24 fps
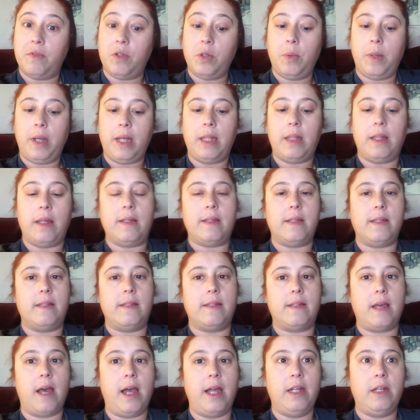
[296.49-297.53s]
doing this.
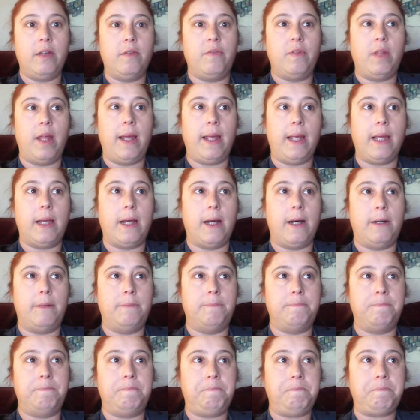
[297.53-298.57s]
It's kind of like
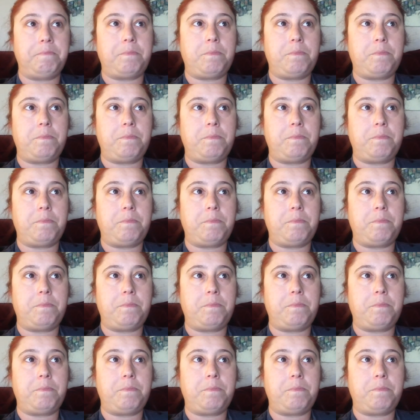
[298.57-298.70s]
um,